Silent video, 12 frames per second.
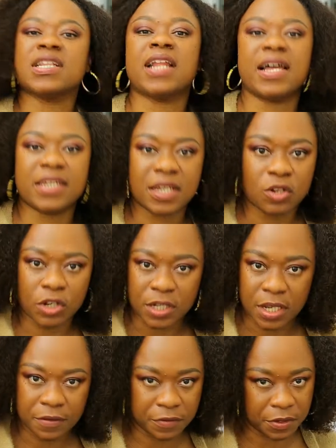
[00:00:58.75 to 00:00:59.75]
landed on
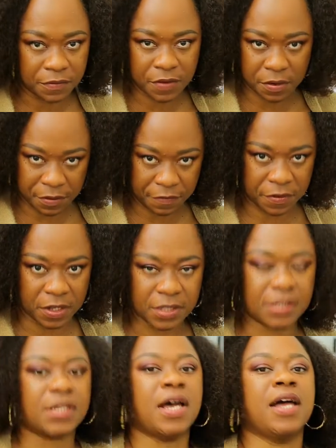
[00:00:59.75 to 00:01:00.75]
here for the very
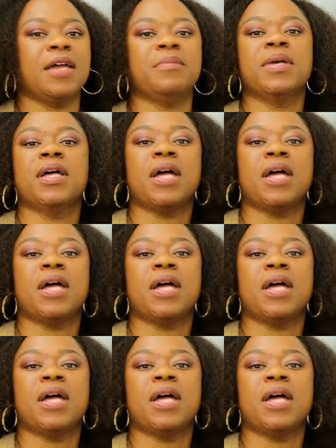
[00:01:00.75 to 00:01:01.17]
first time